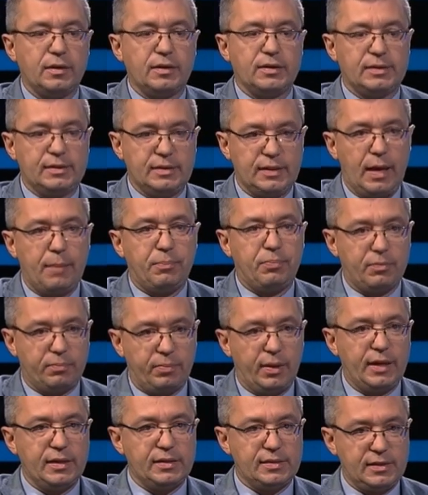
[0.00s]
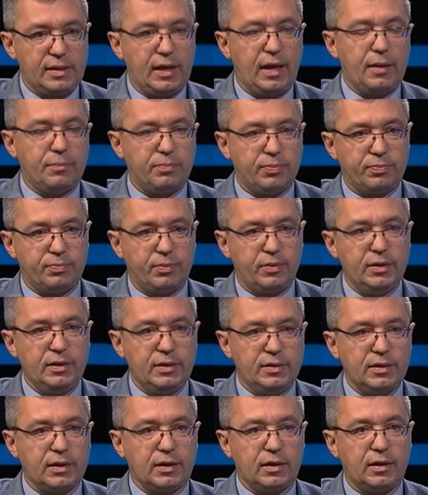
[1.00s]
step-by-step
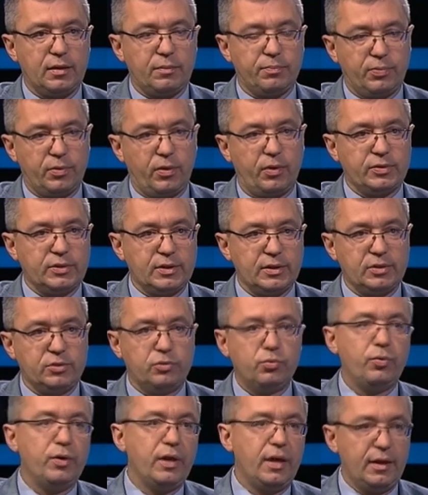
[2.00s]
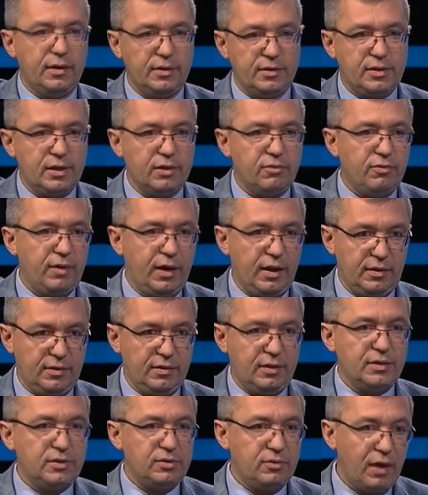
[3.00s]
political process to reintegrate
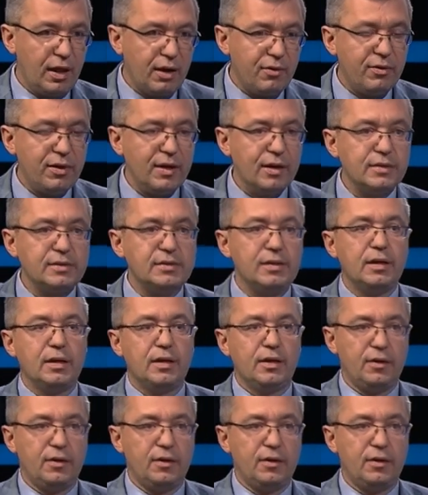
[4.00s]
these areas,